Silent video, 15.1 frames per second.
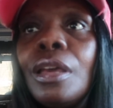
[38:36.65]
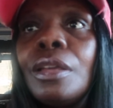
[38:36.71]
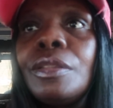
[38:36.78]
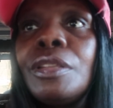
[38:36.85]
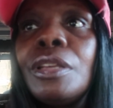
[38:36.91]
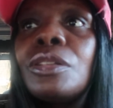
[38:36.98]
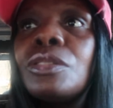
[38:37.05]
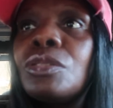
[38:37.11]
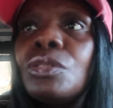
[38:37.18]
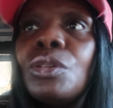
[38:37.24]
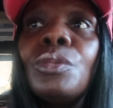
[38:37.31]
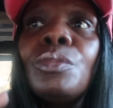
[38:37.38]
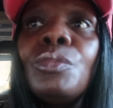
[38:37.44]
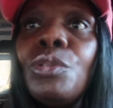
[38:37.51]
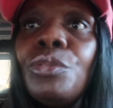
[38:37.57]
There's
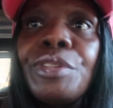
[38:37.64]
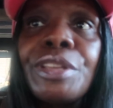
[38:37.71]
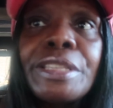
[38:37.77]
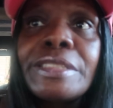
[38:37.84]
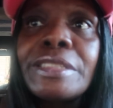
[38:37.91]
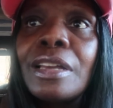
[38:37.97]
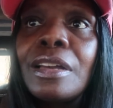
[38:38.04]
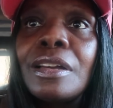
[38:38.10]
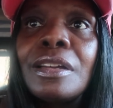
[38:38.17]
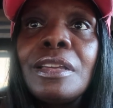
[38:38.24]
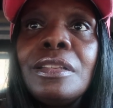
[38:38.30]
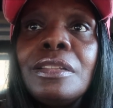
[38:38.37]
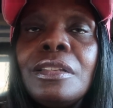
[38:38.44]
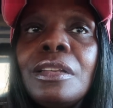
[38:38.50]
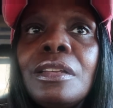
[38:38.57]
no moving
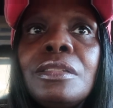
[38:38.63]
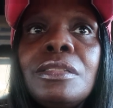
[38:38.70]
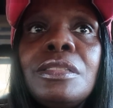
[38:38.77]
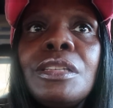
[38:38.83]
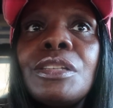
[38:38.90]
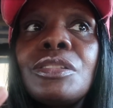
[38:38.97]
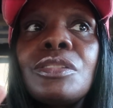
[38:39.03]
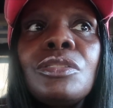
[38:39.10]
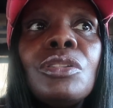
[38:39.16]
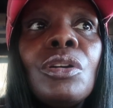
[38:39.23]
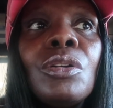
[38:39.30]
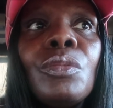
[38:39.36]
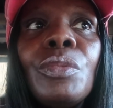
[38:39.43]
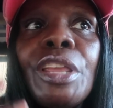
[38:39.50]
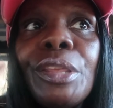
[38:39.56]
sign. There's
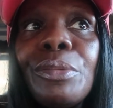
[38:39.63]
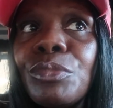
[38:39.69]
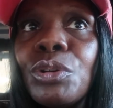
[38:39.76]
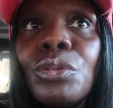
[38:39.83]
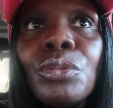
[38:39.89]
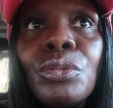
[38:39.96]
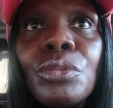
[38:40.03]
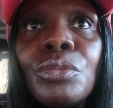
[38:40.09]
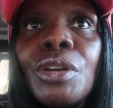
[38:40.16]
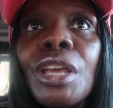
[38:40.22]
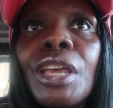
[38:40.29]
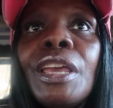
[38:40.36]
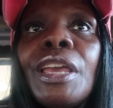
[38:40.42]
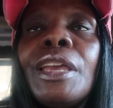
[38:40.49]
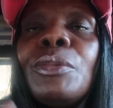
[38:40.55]
no we move.
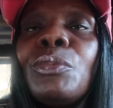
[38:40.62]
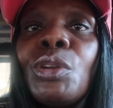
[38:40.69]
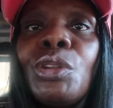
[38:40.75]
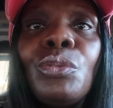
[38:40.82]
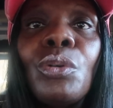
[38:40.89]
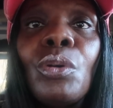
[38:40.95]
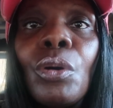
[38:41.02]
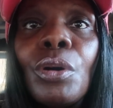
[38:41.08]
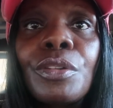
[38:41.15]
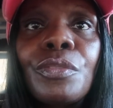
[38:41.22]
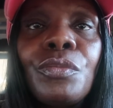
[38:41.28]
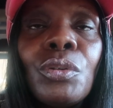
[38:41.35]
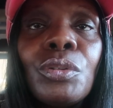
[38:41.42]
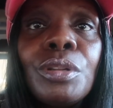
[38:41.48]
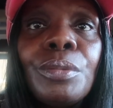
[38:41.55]
When you call the
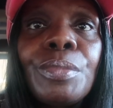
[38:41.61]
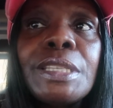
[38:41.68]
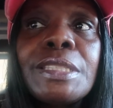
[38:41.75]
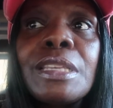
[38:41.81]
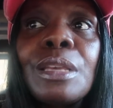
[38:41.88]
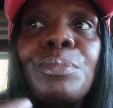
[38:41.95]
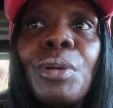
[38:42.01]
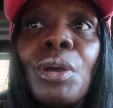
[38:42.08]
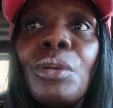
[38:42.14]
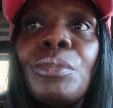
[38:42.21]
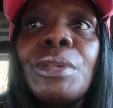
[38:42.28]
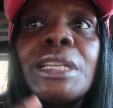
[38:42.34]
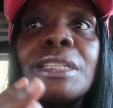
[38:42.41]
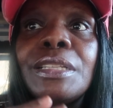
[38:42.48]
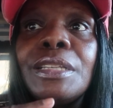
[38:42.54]
phone number, it said
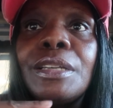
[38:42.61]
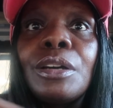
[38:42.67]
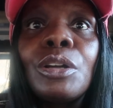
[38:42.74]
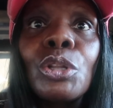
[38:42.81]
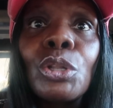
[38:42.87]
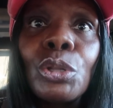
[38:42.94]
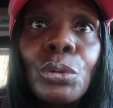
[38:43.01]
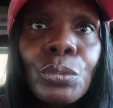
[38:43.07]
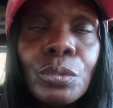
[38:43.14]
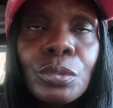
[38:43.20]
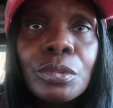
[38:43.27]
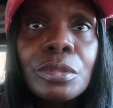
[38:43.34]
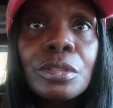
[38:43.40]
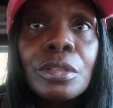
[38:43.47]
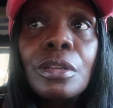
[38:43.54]
permanently
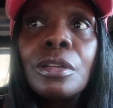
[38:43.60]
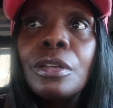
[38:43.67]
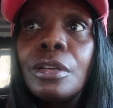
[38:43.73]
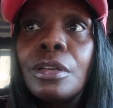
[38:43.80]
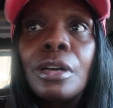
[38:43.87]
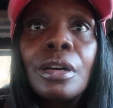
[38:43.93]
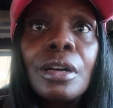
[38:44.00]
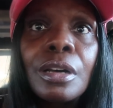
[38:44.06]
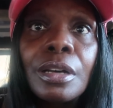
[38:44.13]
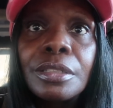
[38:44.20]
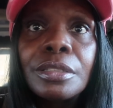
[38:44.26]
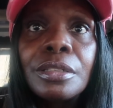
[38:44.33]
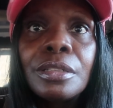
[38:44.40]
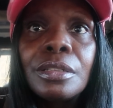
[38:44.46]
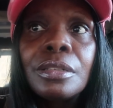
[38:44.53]
closed,
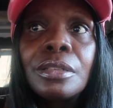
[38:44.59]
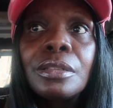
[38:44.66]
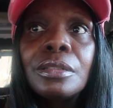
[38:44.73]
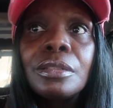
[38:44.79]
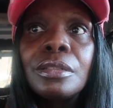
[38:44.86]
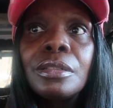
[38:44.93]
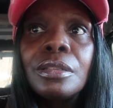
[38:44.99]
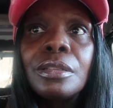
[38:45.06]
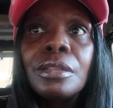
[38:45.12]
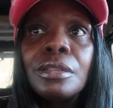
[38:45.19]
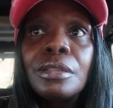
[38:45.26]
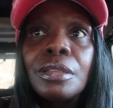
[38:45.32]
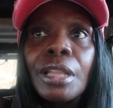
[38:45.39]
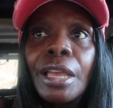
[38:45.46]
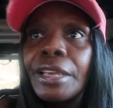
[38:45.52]
gone.
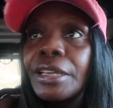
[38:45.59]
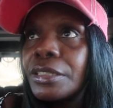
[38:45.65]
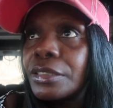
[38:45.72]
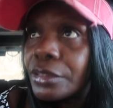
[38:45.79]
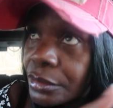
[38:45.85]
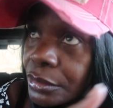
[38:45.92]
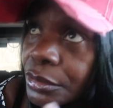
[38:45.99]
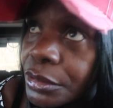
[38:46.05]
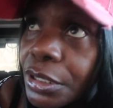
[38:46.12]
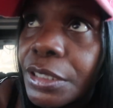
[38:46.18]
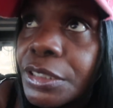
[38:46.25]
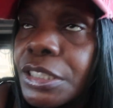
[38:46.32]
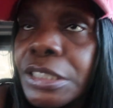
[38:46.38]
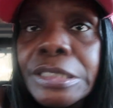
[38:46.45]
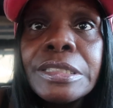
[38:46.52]
Like,
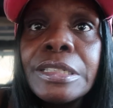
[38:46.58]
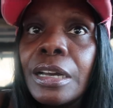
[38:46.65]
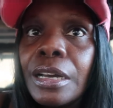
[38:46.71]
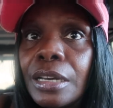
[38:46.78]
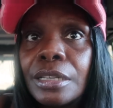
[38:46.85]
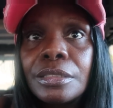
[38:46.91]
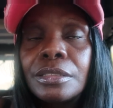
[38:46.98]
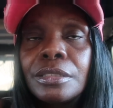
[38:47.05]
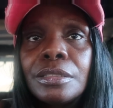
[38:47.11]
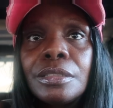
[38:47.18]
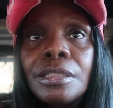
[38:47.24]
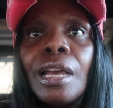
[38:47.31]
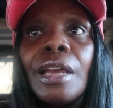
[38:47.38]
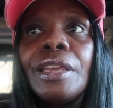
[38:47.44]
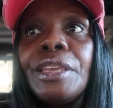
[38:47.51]
it just gone.
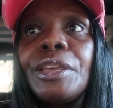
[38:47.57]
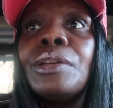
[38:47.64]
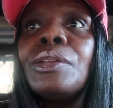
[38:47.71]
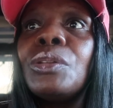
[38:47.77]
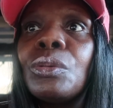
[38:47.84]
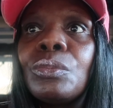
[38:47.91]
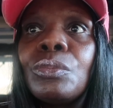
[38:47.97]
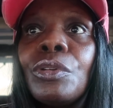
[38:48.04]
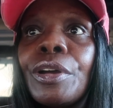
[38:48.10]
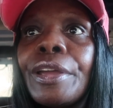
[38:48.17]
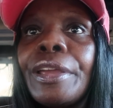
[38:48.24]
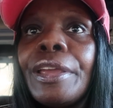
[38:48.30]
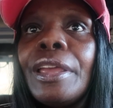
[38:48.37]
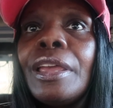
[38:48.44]
Not here no more.